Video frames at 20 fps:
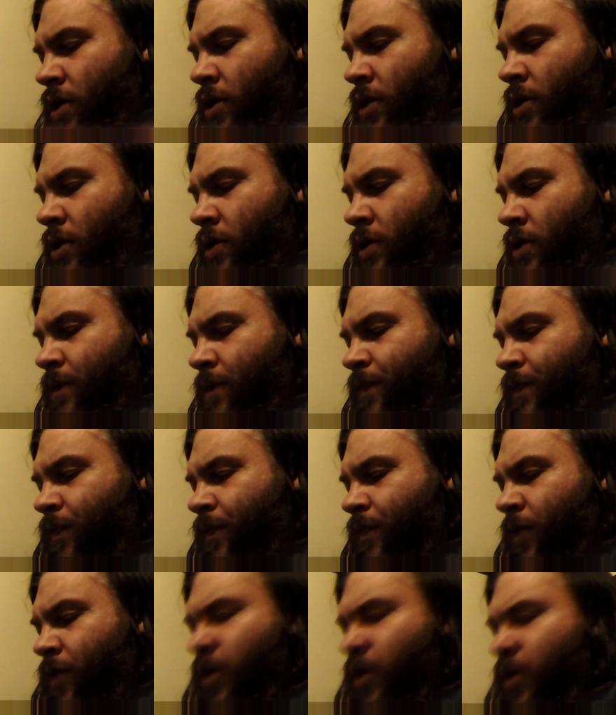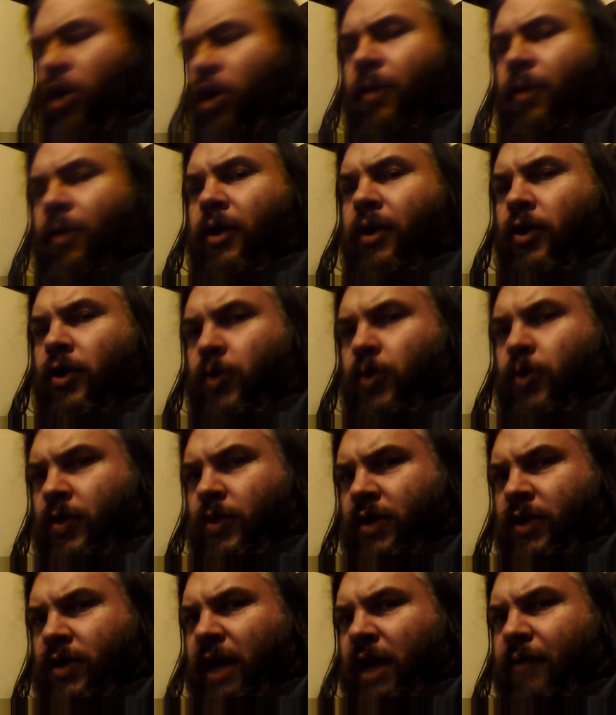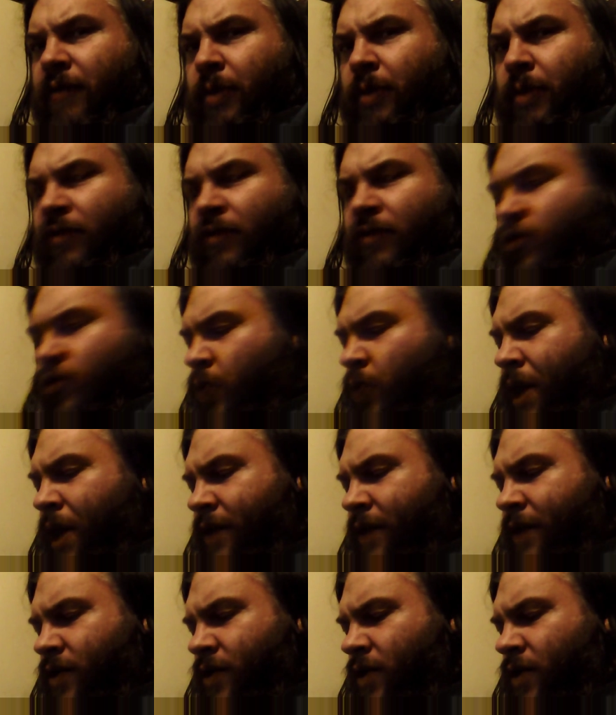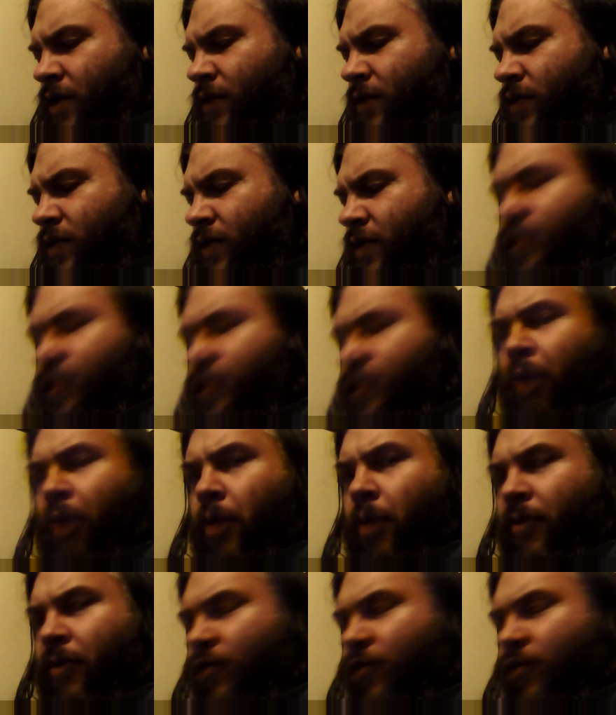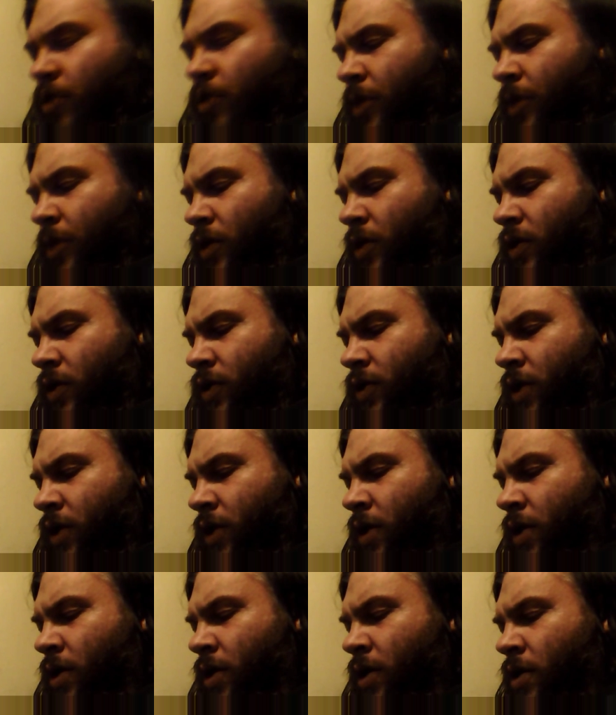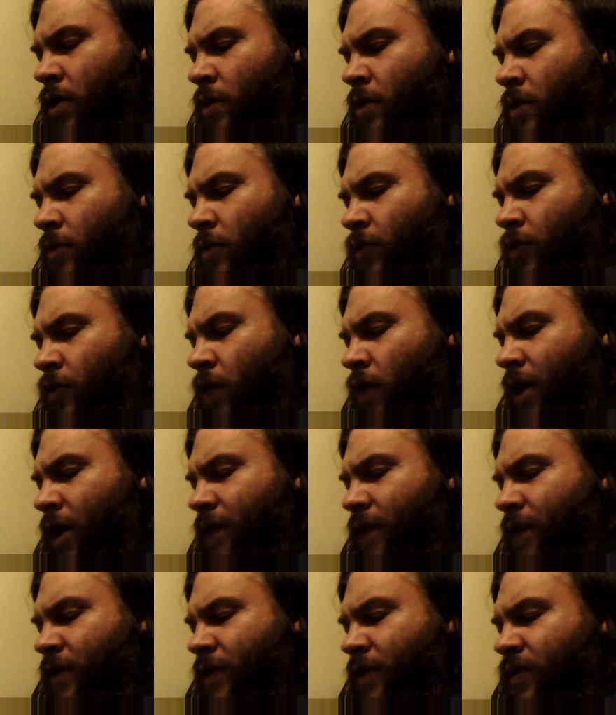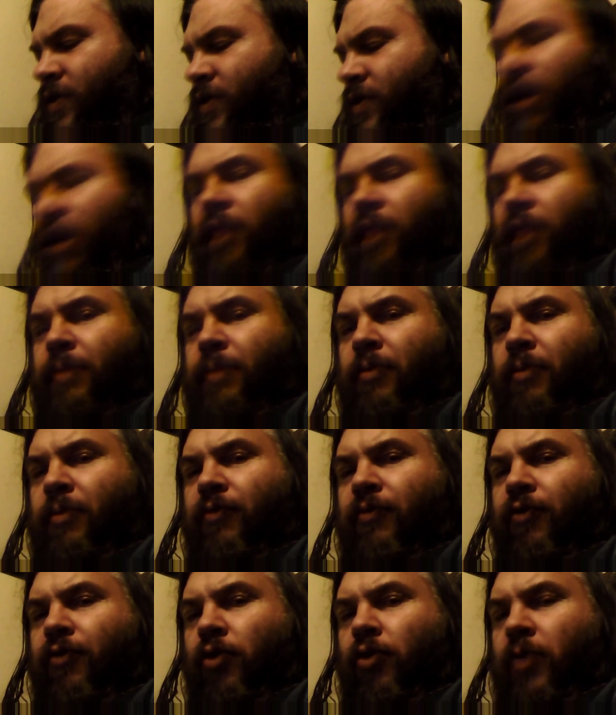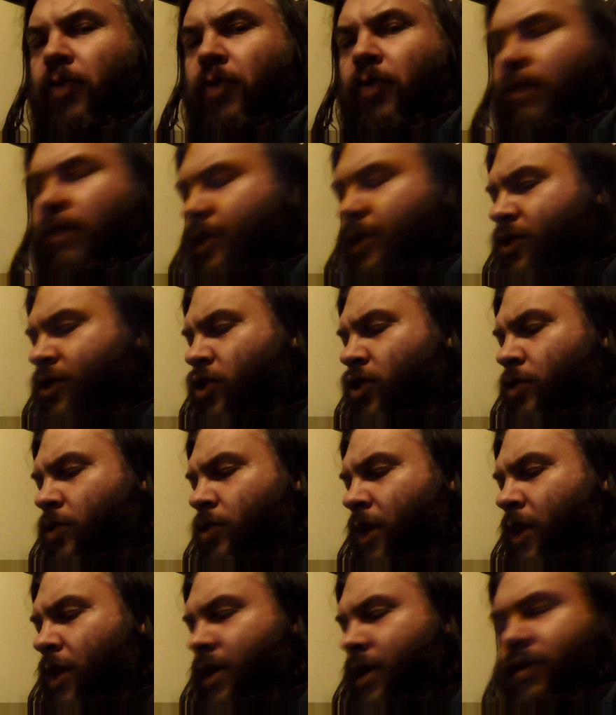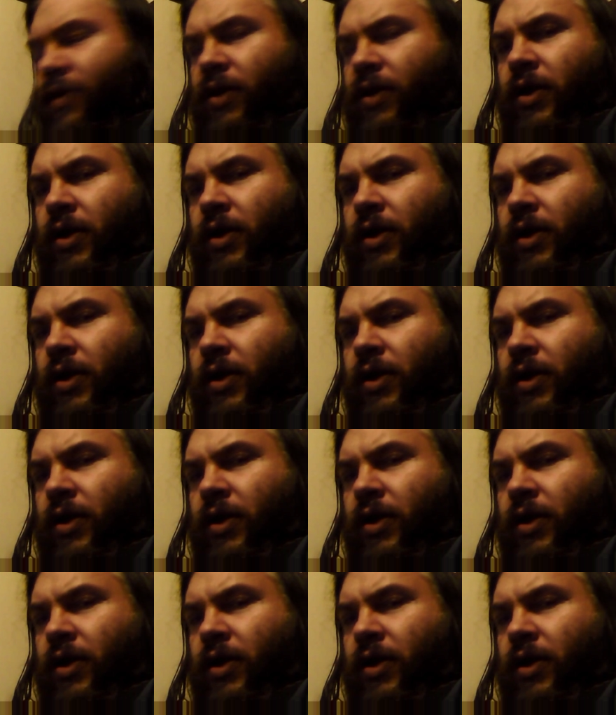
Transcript: Um, Comedy Dolls will still have a bit of swears not it, because that's appropriate for Comedy Dolls. I'll try and keep these things a little bit more formal in my sermonizing.